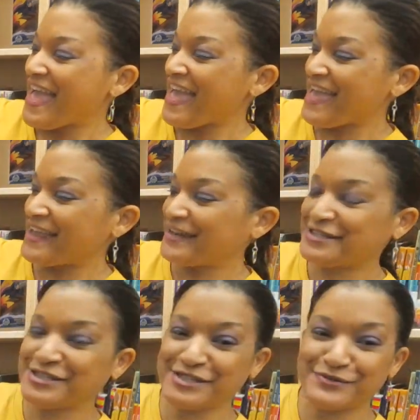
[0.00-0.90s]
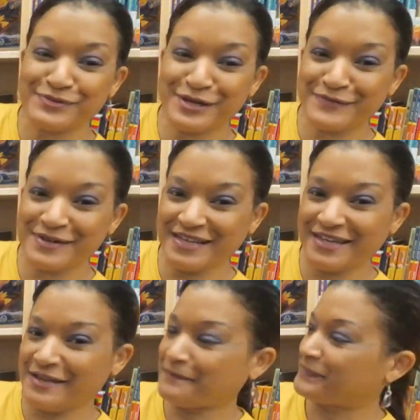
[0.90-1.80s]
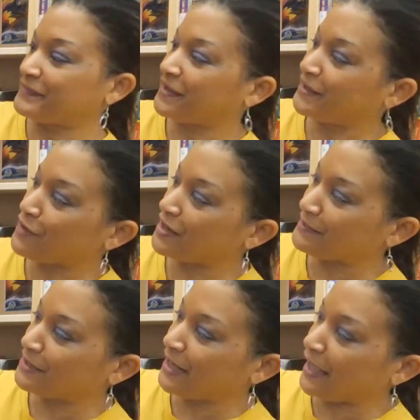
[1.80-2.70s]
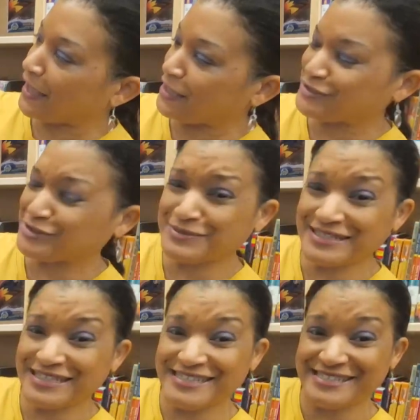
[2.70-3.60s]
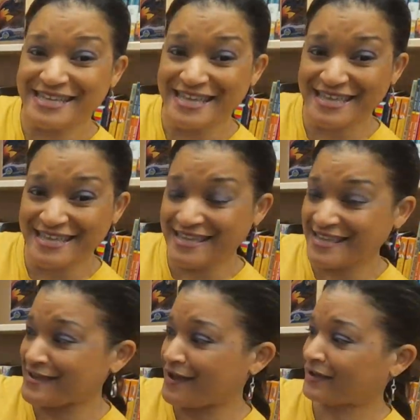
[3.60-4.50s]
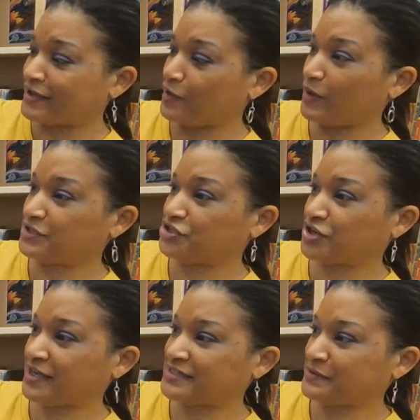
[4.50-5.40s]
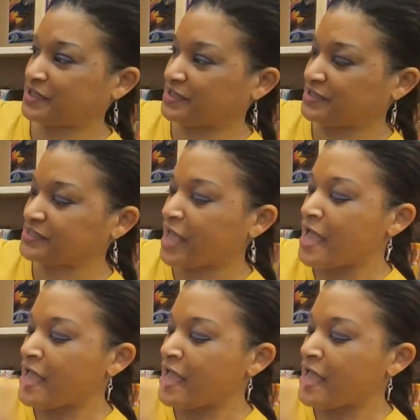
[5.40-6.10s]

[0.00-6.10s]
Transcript: And it's just really, really neat. Red lemonade, Jubilee tea. I can't wait to try some of these.